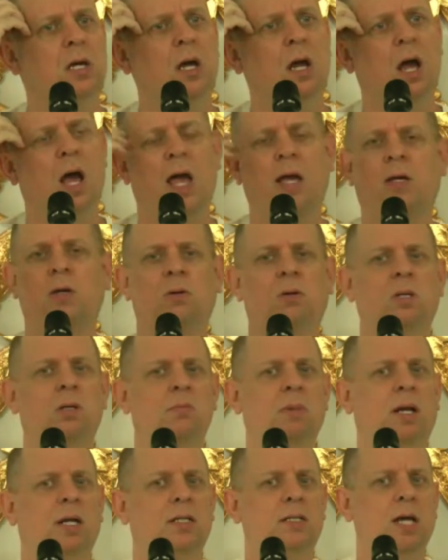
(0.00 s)
I could only
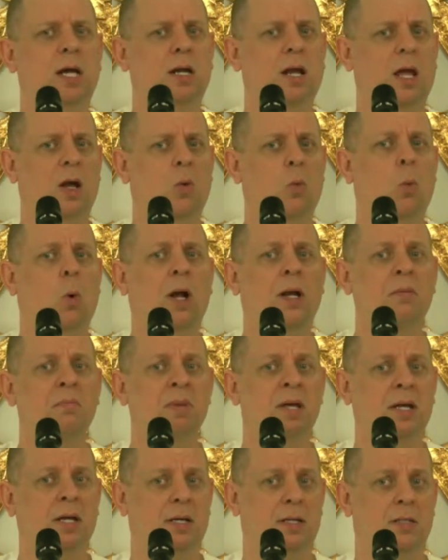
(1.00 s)
meditate like 1
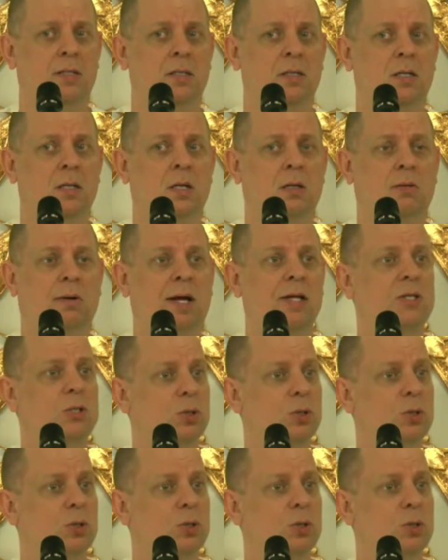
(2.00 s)
minute, right?